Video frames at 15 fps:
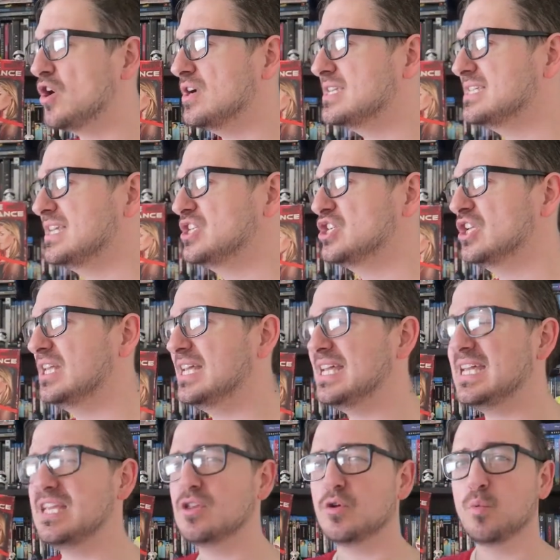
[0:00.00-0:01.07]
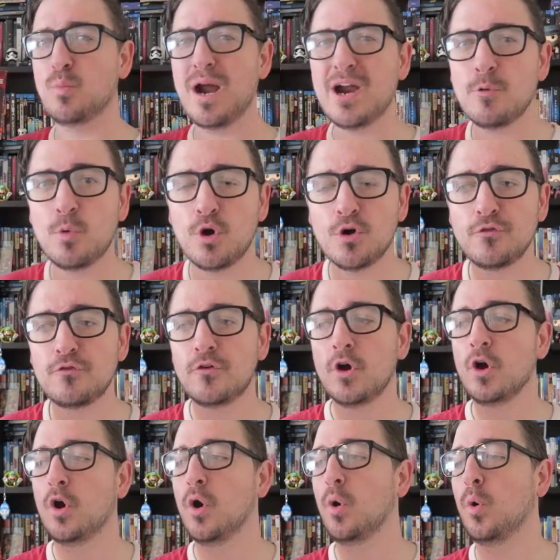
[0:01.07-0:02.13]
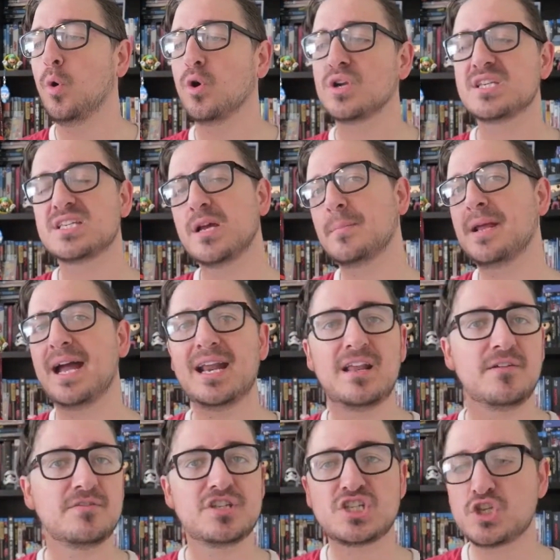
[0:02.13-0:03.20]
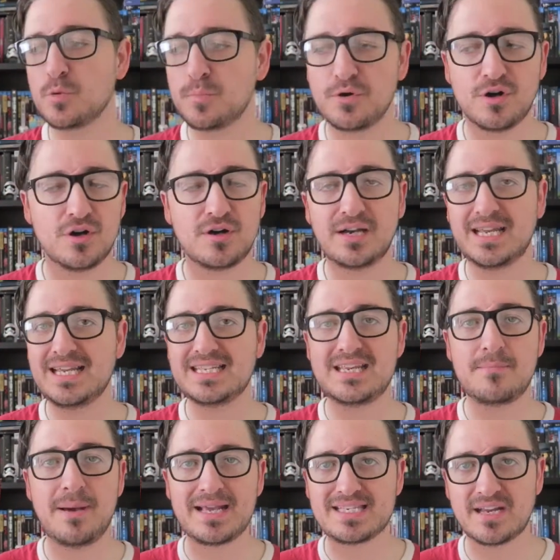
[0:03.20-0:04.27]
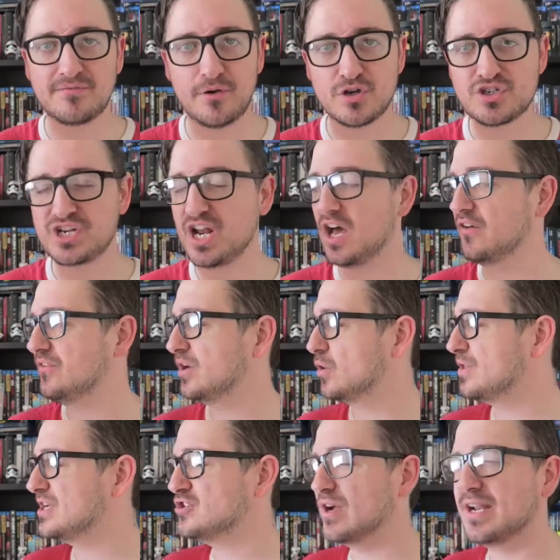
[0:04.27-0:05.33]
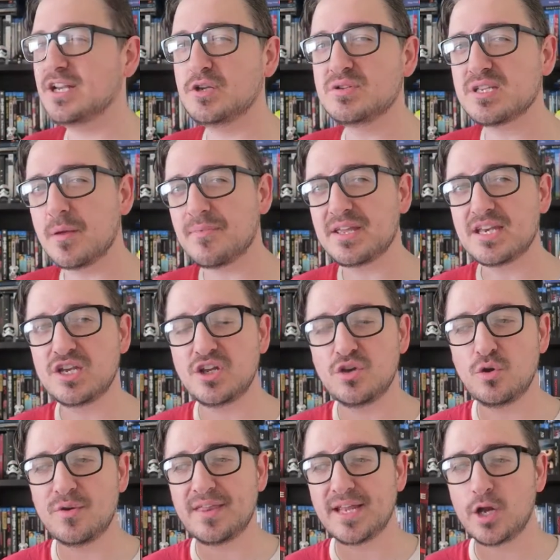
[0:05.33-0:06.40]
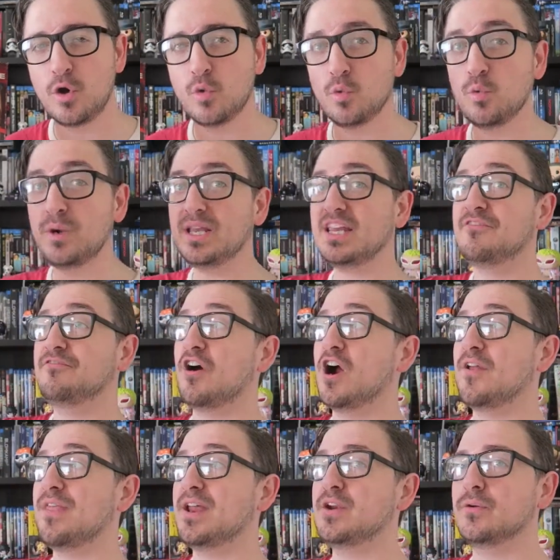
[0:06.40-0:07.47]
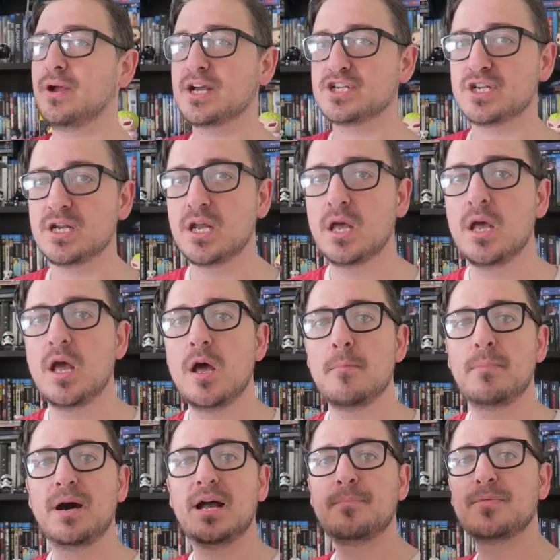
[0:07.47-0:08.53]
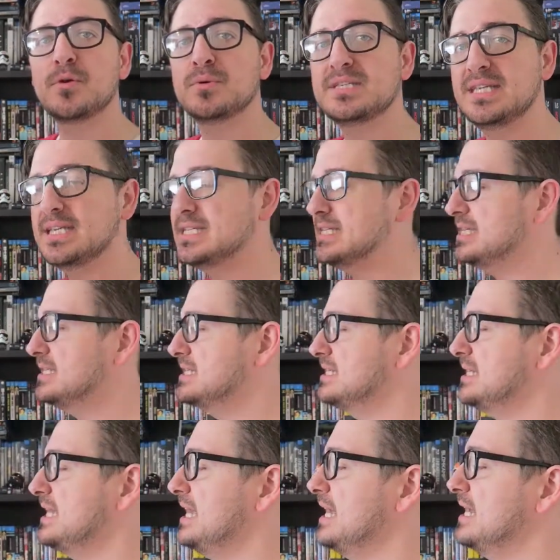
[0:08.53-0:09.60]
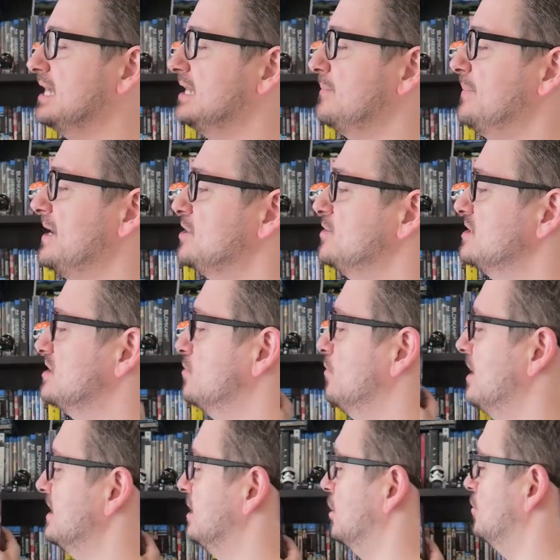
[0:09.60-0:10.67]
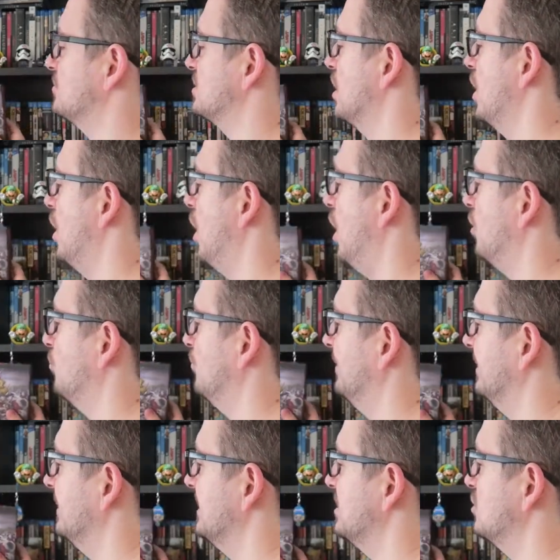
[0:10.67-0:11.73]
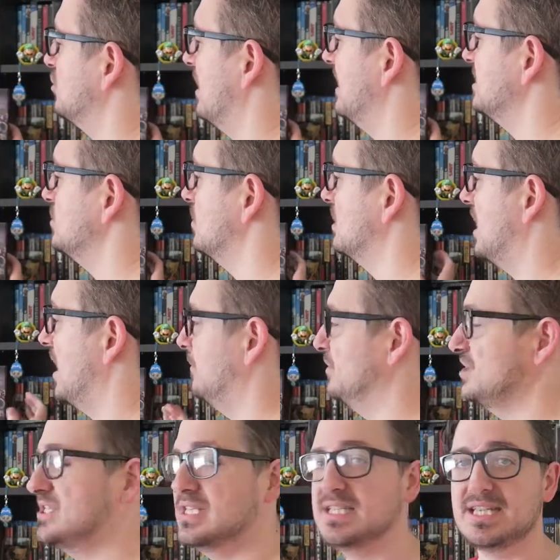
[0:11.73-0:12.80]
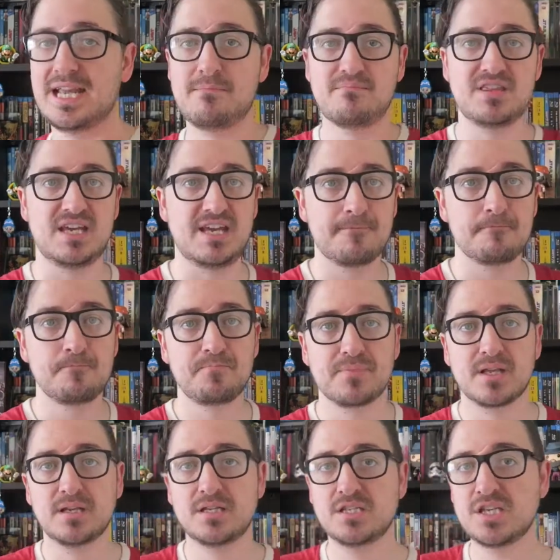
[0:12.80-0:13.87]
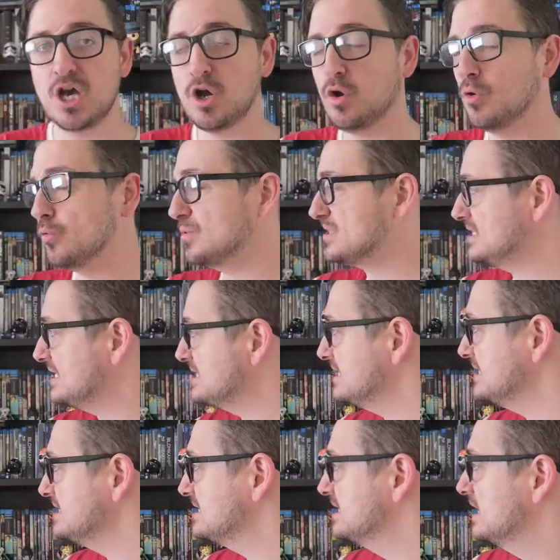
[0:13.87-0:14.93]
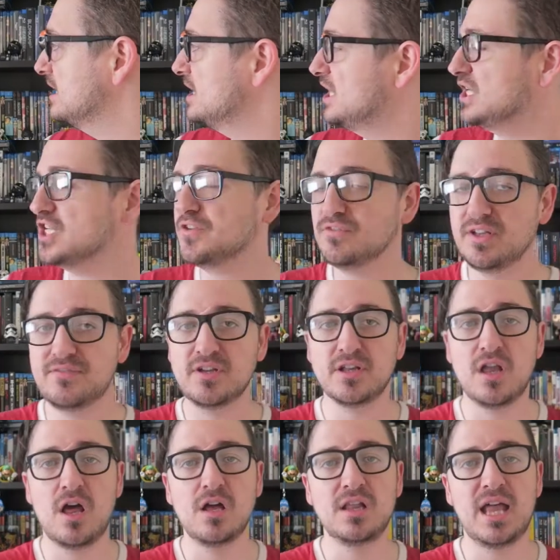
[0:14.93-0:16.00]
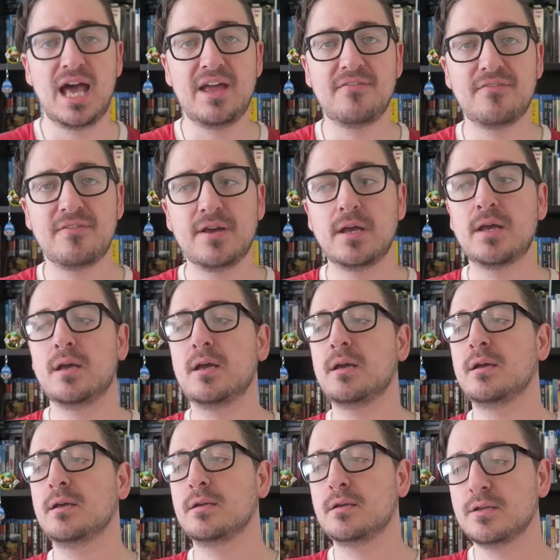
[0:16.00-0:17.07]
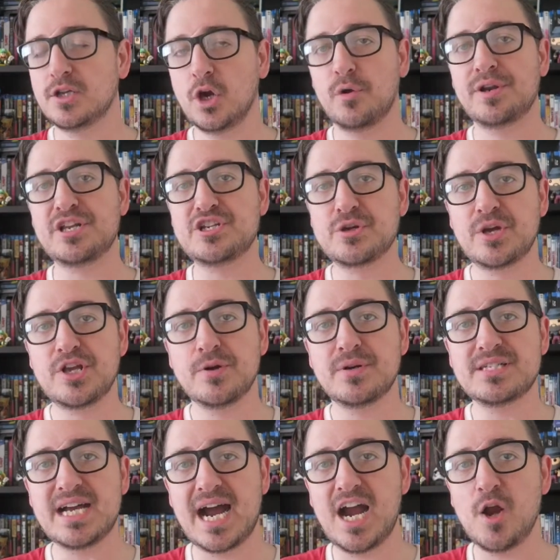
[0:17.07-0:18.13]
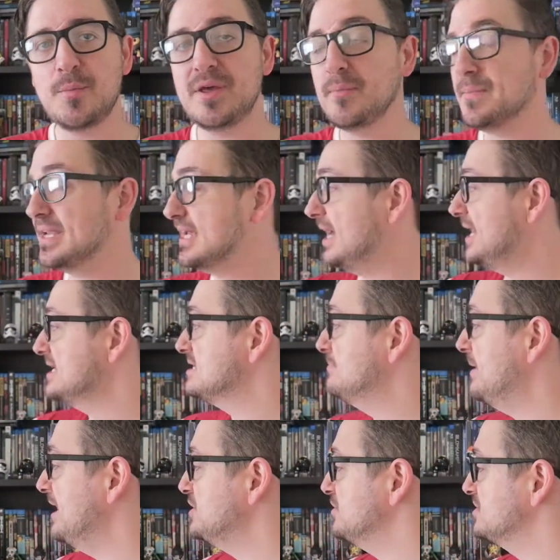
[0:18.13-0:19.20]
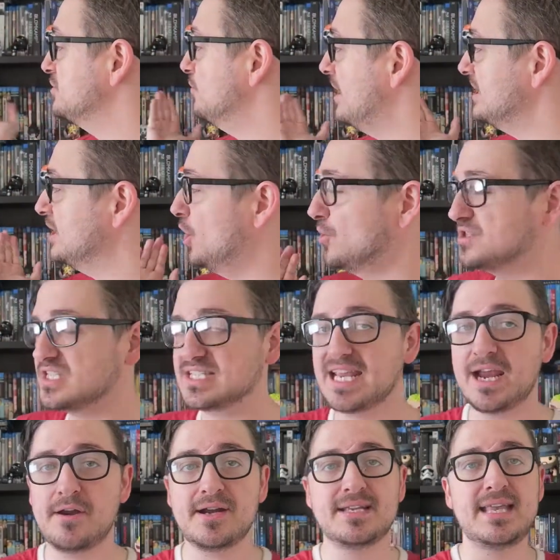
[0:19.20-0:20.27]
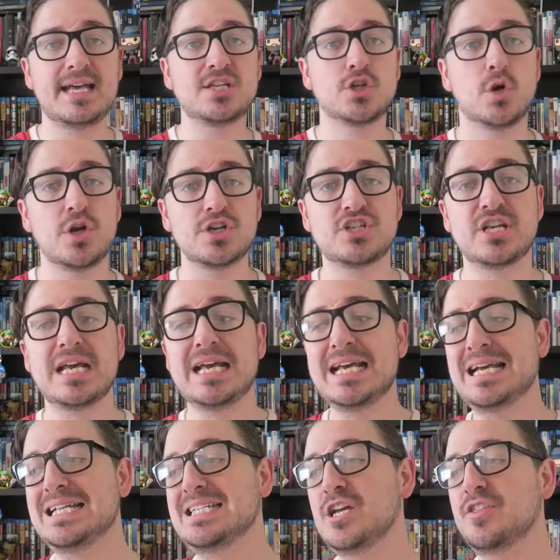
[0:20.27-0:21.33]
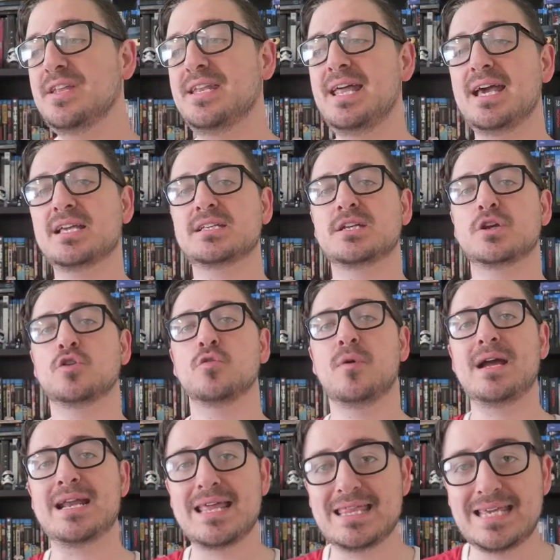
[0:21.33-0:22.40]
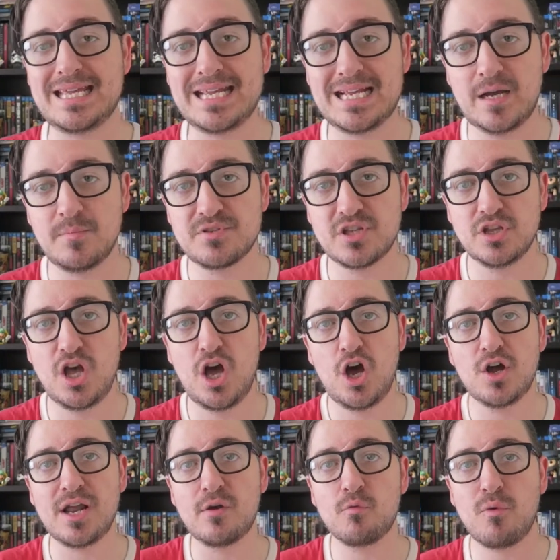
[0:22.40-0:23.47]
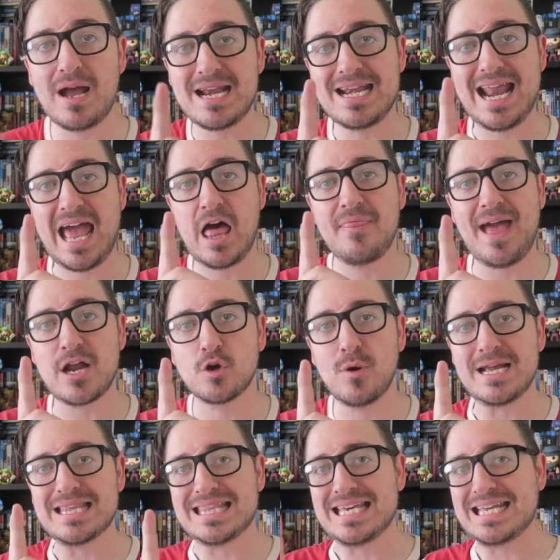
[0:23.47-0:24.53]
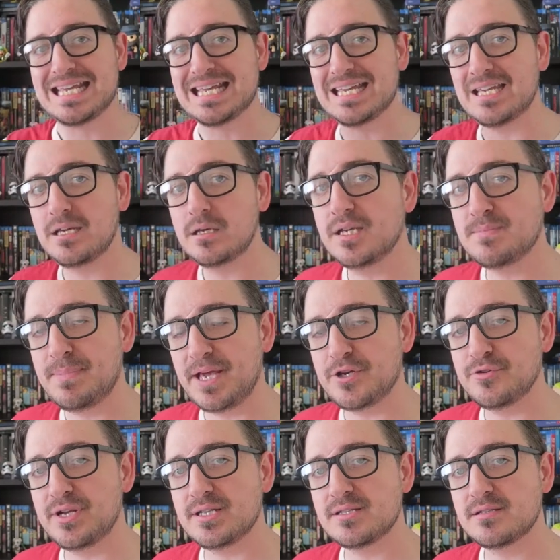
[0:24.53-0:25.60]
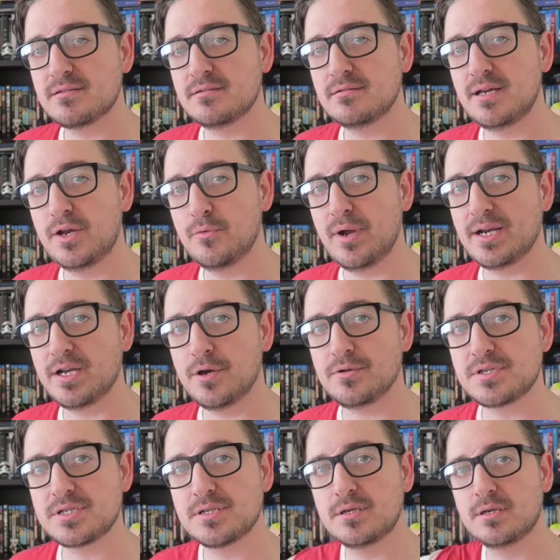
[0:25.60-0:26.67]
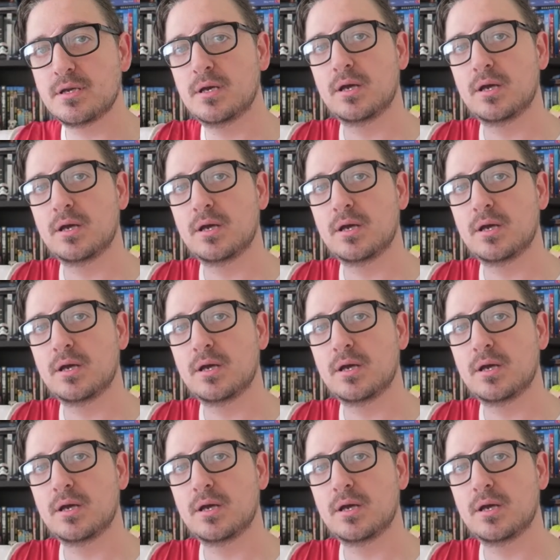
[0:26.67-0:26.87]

are essentially either werewolf or some kind of super easy basic version of it, or they try to do something new and they go really far in that direction. But the Resistance and Patriots and Redcoats are really trying to accomplish the same thing. So Resistance, you've lived a long life, go and enjoy your retirement because Patriots and Redcoats is carrying that torch until the next great thing comes along. And right now, that great thing is Patriots and Redcoats.